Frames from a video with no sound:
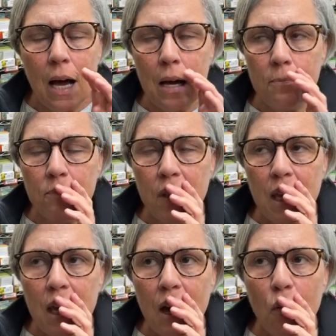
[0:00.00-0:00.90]
Um,
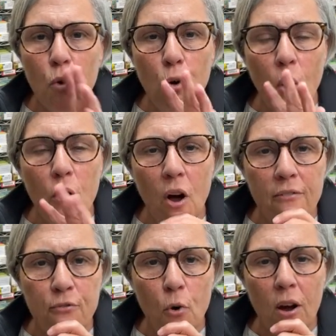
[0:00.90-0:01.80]
we're growing
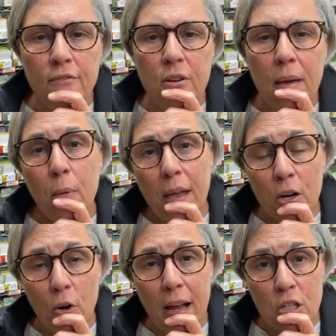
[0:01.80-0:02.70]
all four of them, and
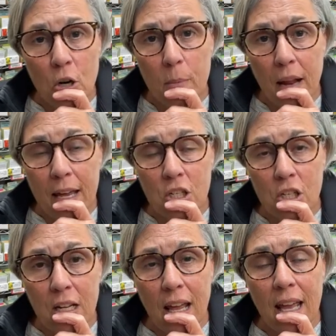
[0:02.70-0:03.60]
we had great germination.